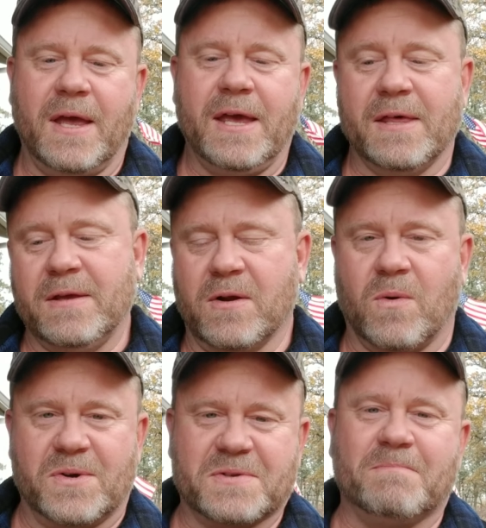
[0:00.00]
And then of
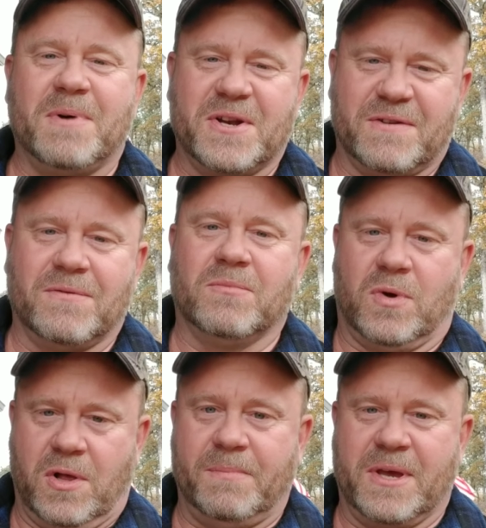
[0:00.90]
course a bunch of them
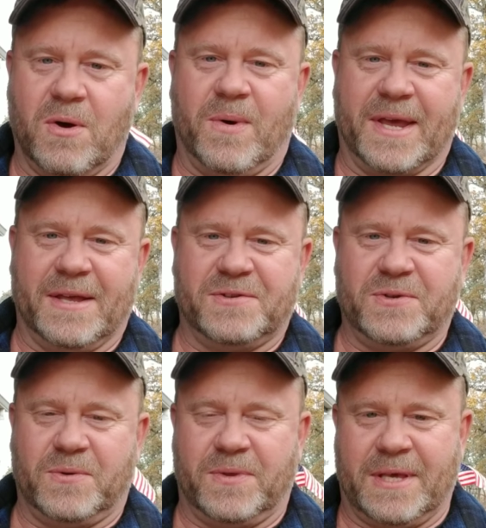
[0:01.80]
will be going
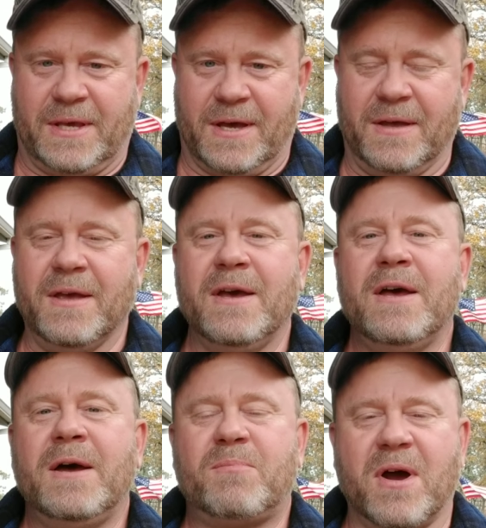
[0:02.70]
into the
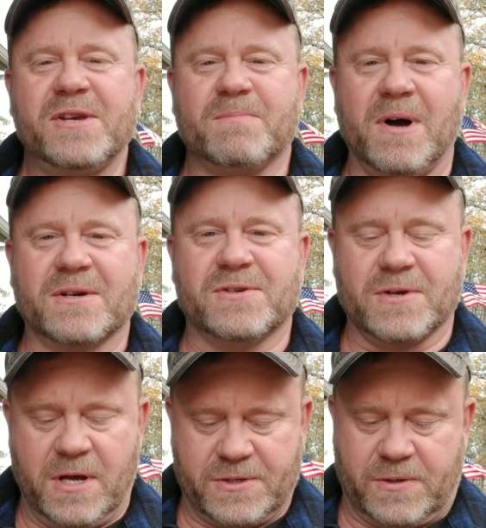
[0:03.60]
prize boxes
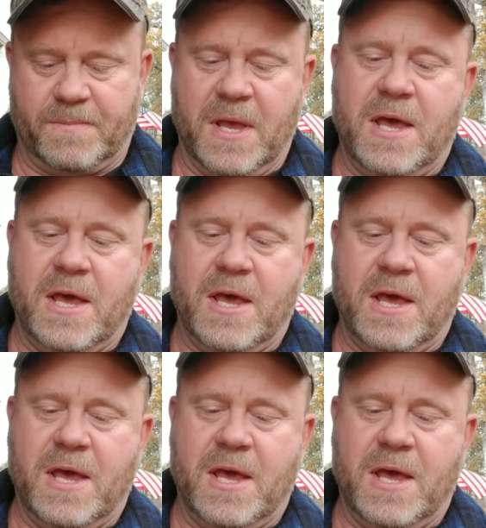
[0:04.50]
also.